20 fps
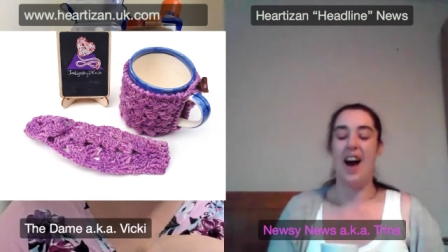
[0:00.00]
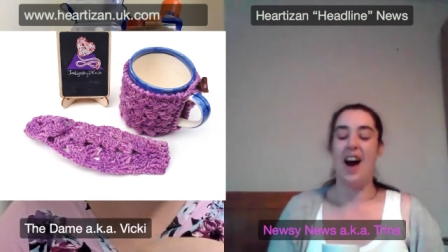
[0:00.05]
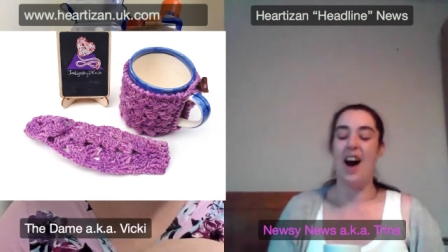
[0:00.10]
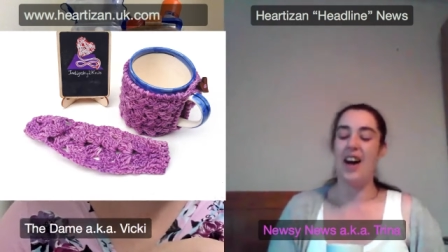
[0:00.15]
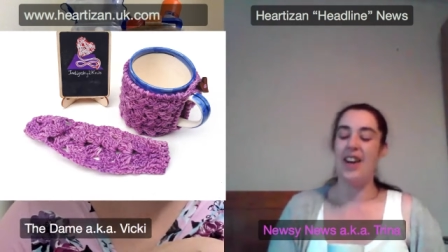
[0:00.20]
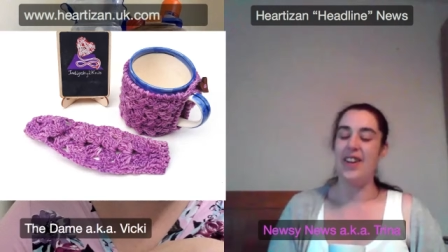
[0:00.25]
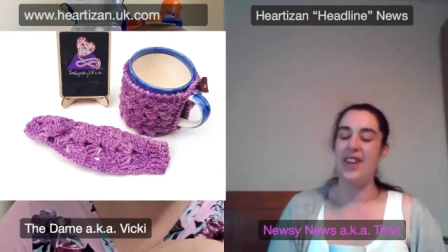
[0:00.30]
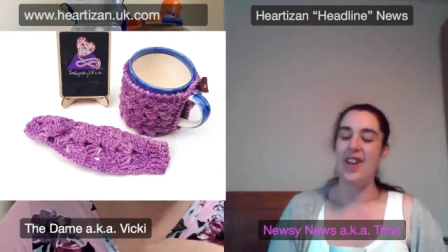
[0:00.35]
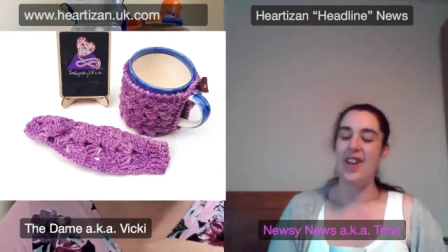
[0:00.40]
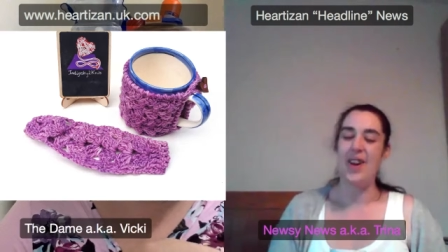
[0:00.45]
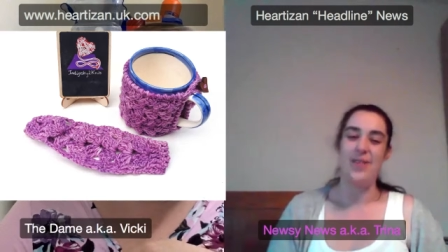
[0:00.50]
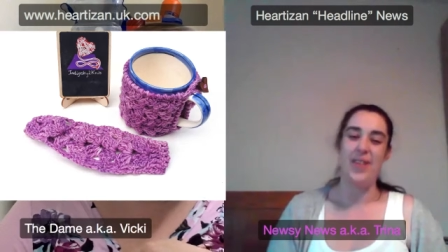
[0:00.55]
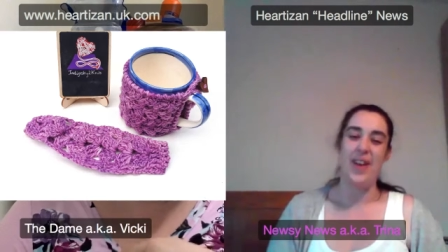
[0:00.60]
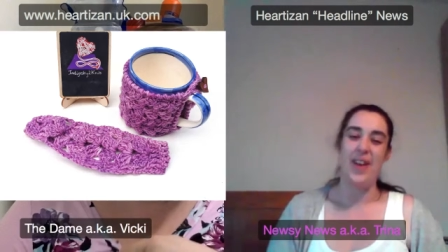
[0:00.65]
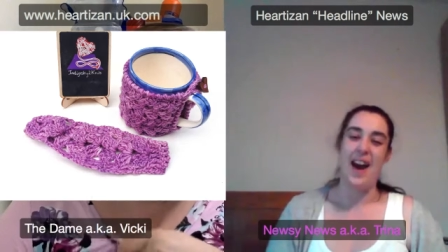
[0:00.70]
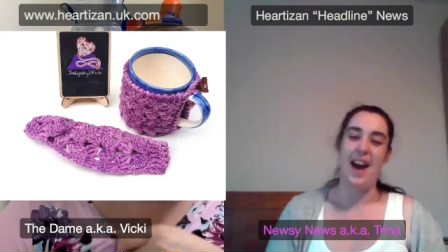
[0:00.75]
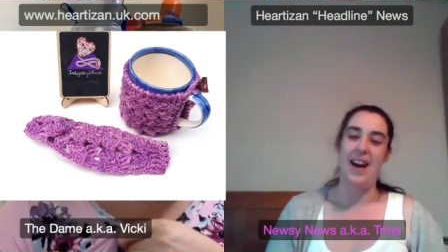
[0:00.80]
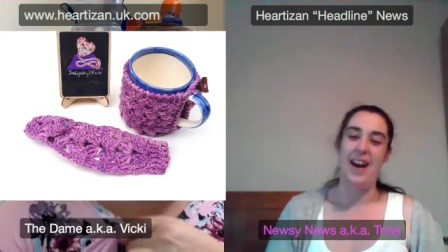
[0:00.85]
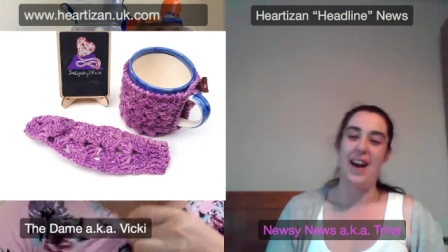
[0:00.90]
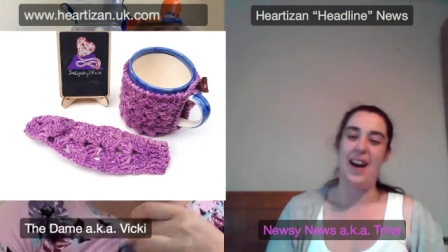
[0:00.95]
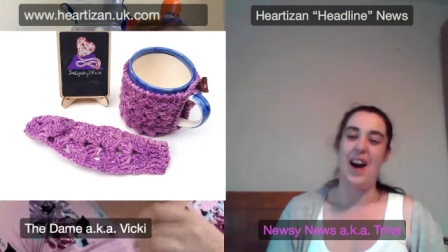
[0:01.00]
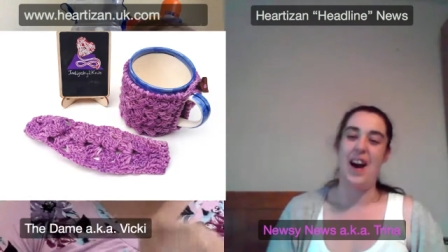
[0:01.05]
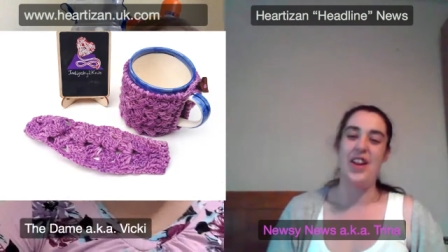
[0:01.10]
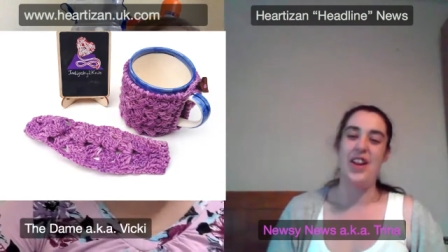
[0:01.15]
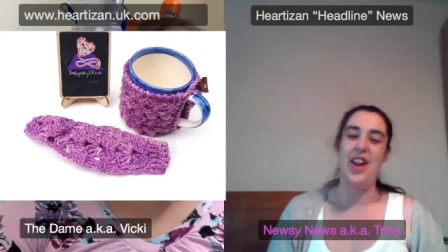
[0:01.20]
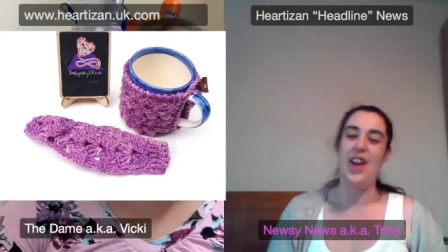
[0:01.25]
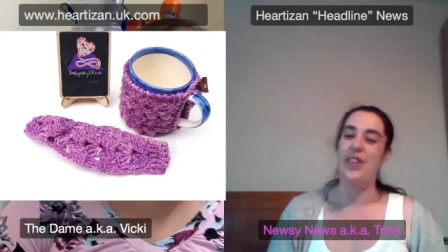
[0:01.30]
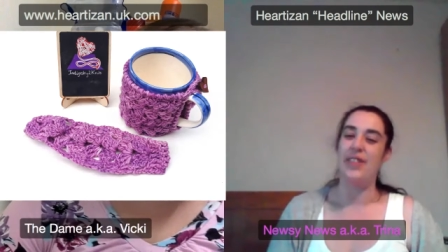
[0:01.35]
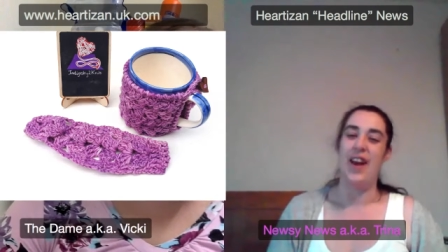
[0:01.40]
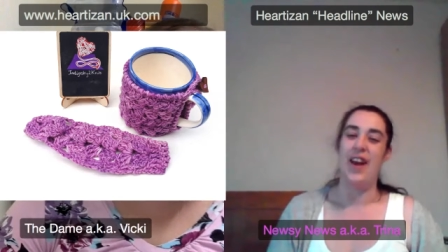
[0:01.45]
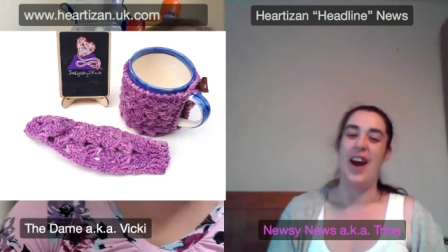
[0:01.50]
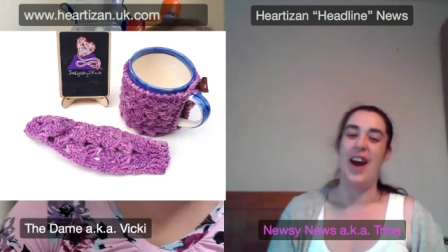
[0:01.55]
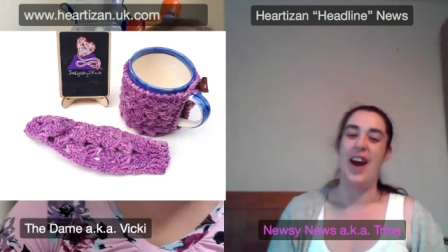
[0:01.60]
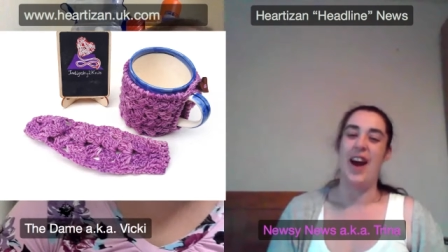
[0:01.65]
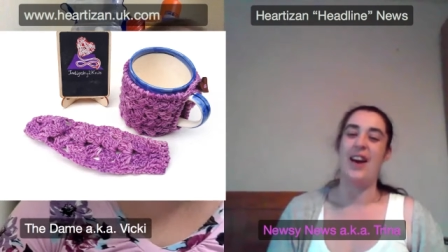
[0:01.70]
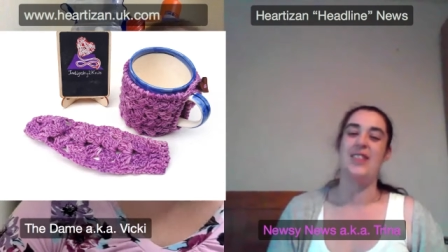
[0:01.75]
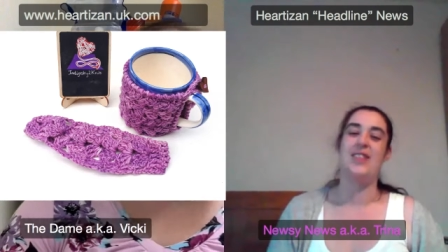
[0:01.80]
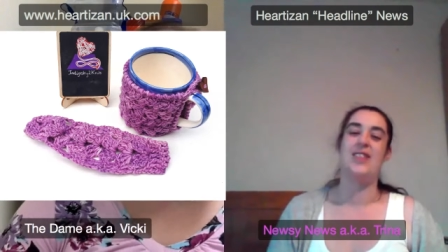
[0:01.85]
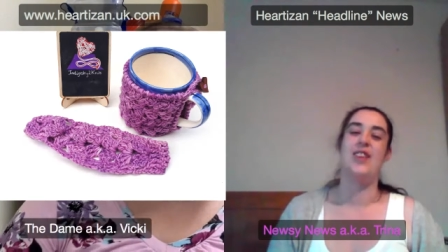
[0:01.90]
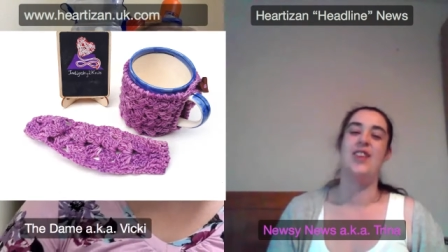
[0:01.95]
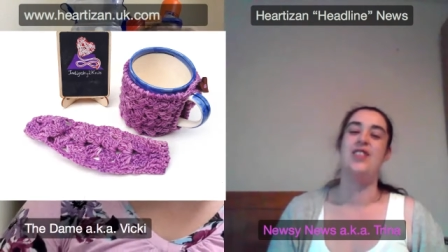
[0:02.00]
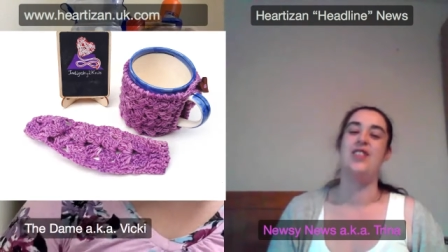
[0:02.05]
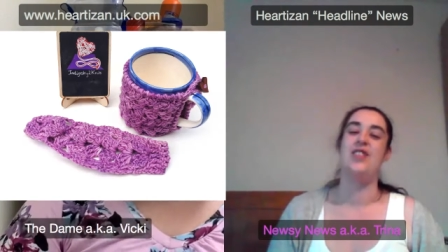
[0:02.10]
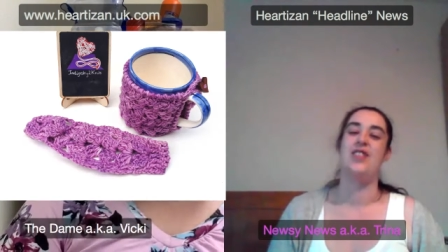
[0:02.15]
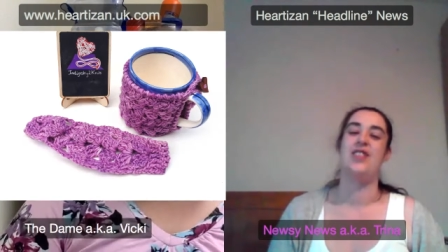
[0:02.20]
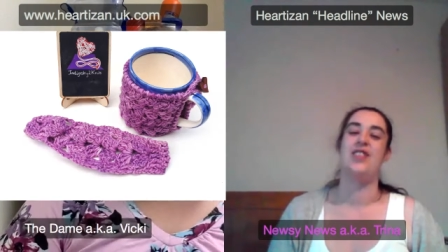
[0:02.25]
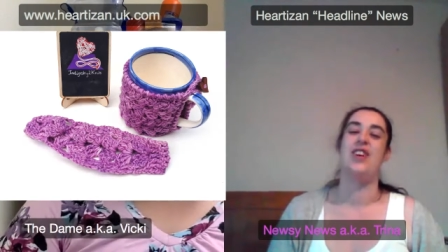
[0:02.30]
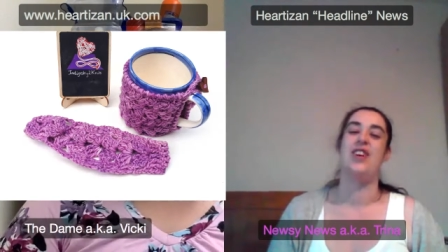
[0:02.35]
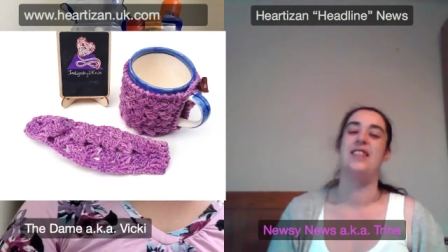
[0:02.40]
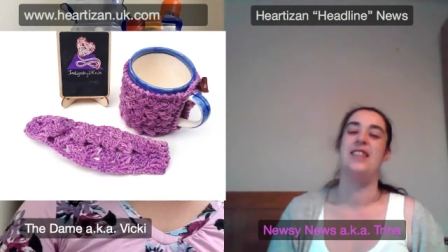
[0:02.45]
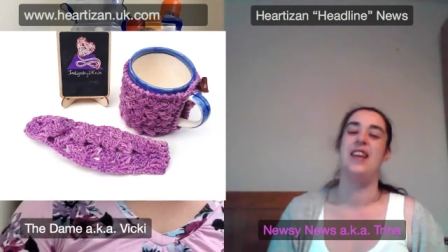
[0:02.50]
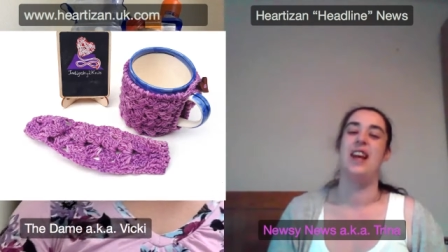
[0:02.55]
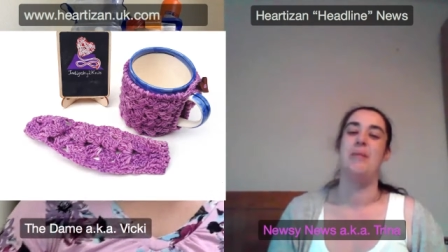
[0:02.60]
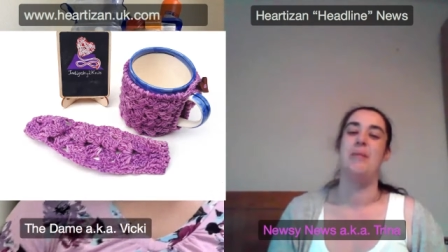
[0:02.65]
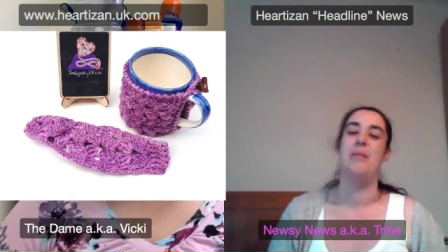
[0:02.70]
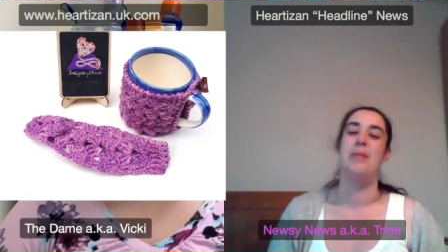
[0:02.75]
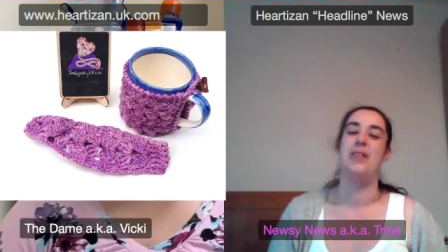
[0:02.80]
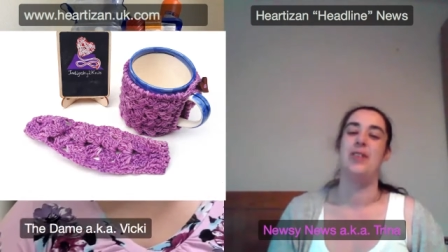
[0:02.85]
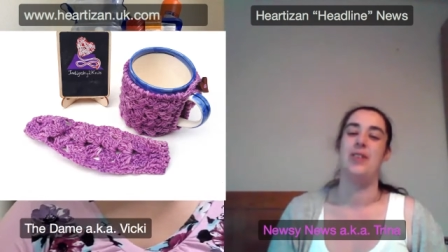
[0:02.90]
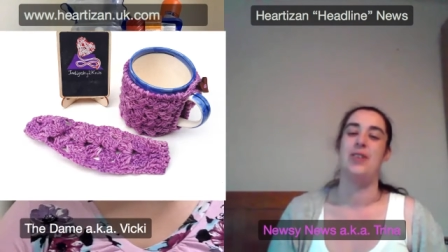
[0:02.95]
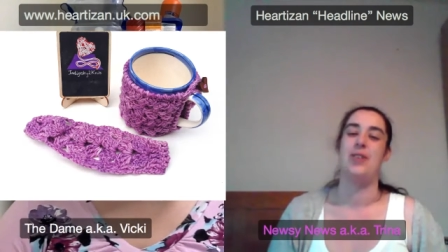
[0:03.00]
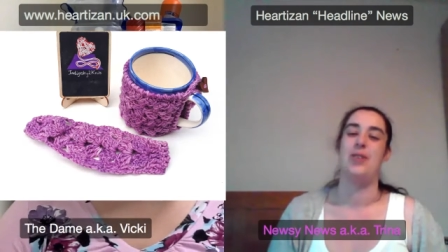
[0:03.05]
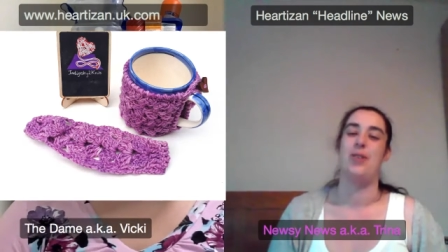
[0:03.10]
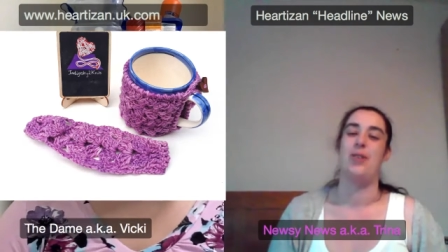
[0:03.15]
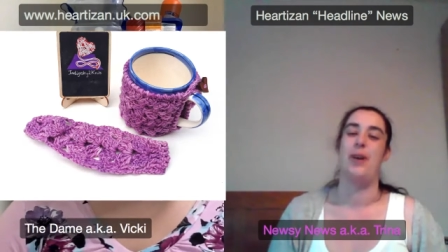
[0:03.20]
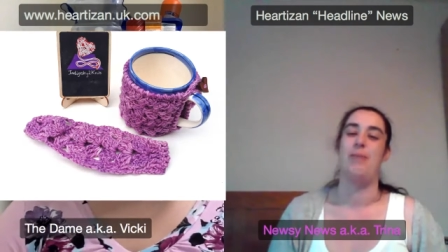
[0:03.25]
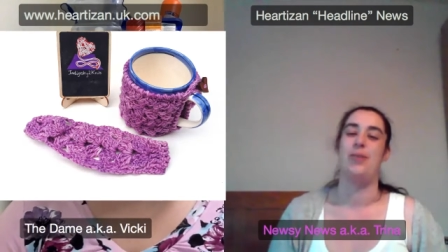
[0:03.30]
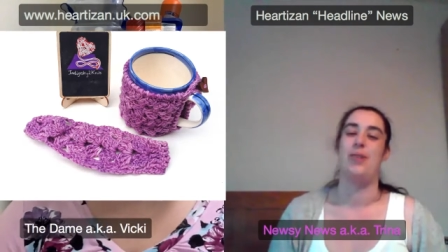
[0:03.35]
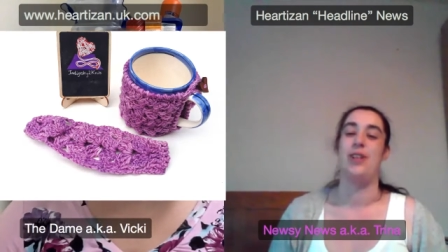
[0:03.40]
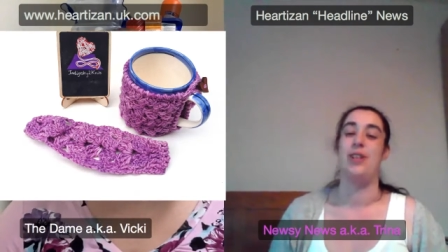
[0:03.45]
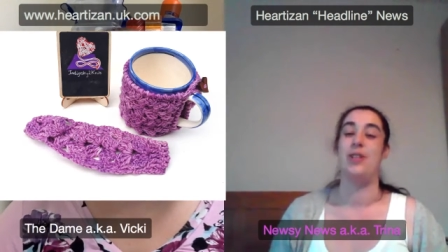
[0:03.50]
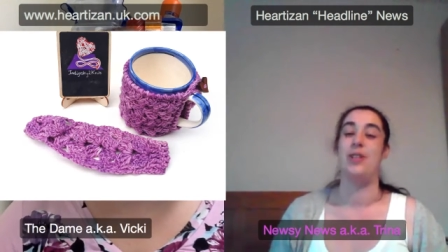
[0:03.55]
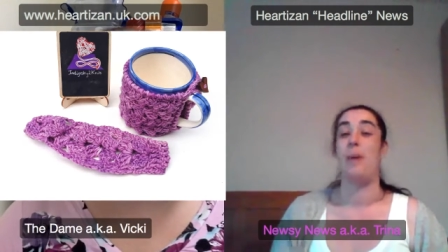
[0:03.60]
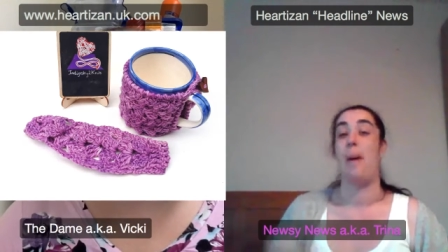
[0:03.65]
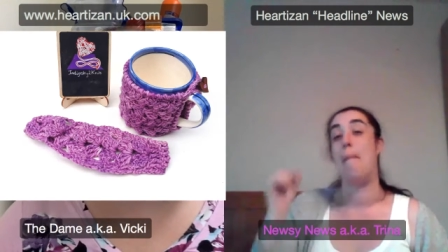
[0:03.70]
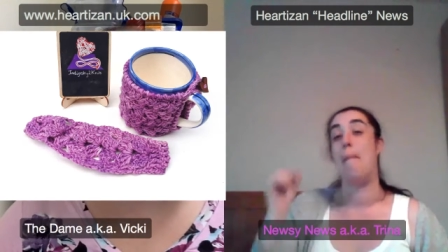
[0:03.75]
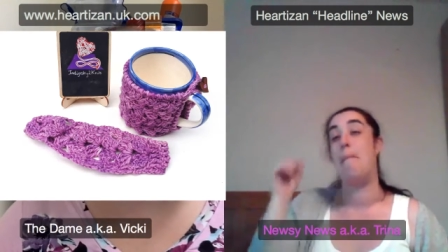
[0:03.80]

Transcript: I knew that. I knew that. As soon as you started telling me the description, it like,